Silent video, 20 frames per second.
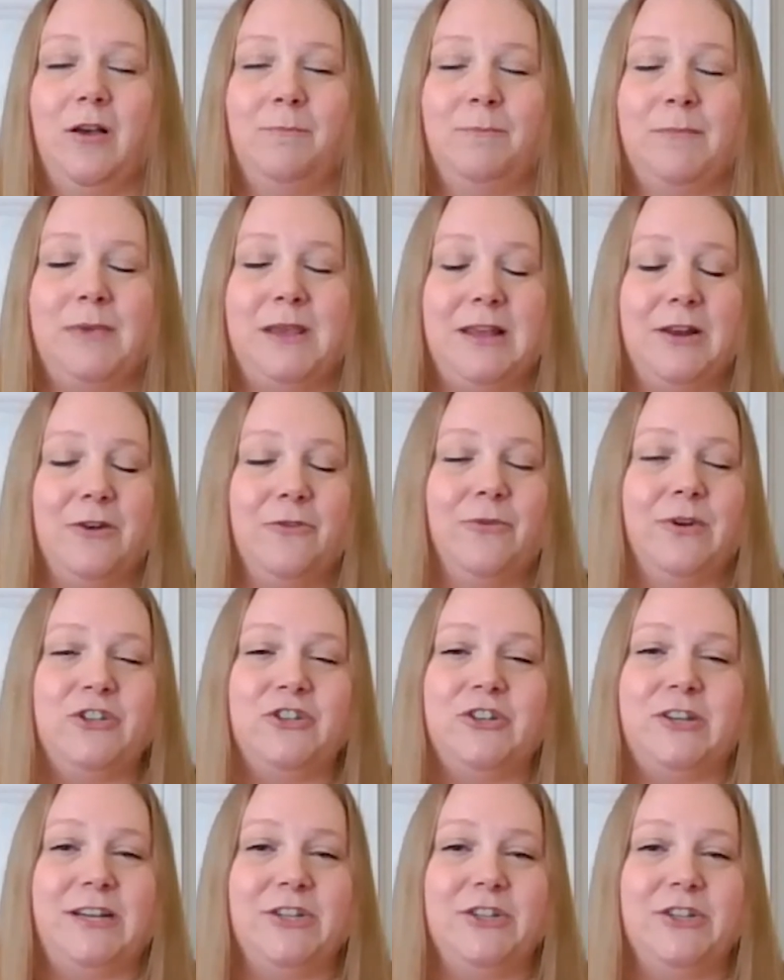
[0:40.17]
begin
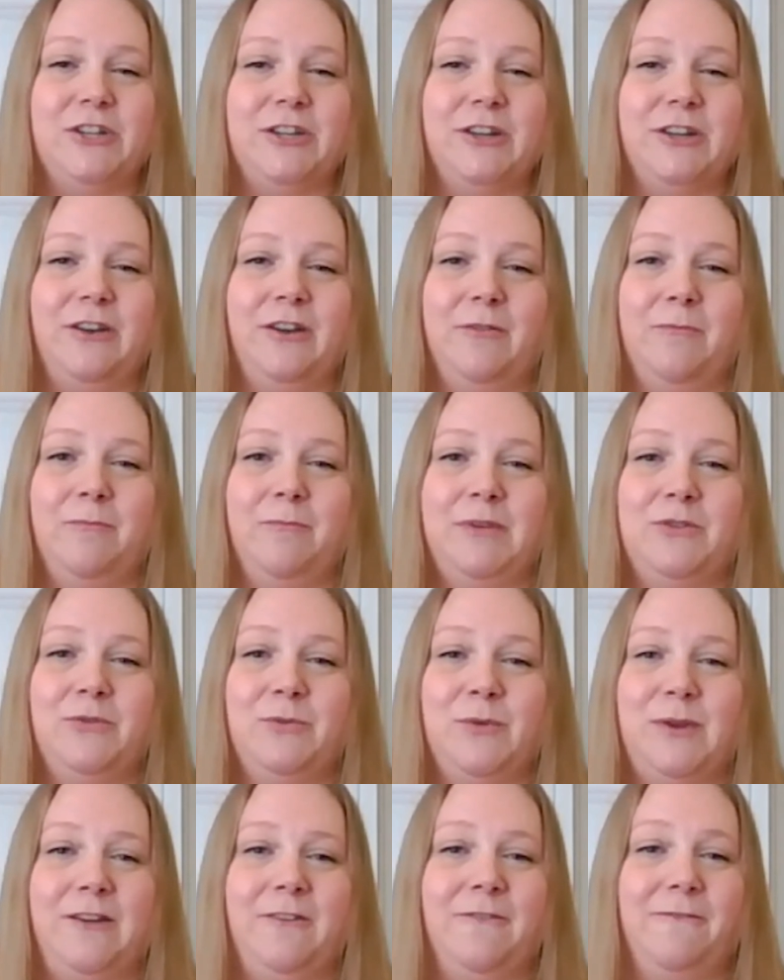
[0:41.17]
origination
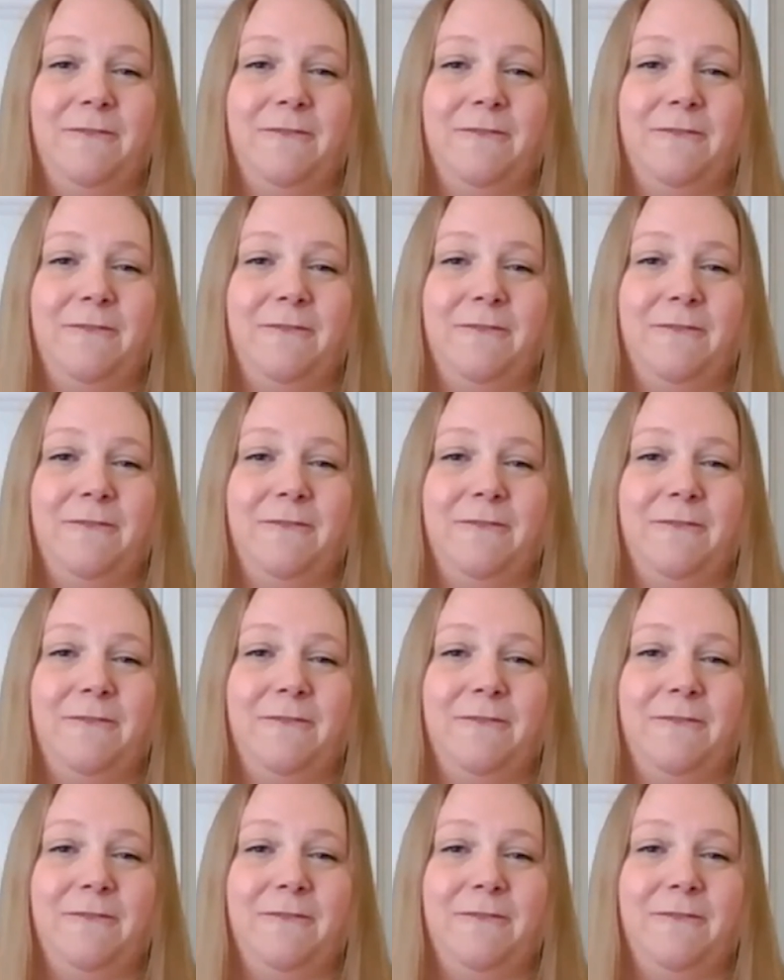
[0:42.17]
between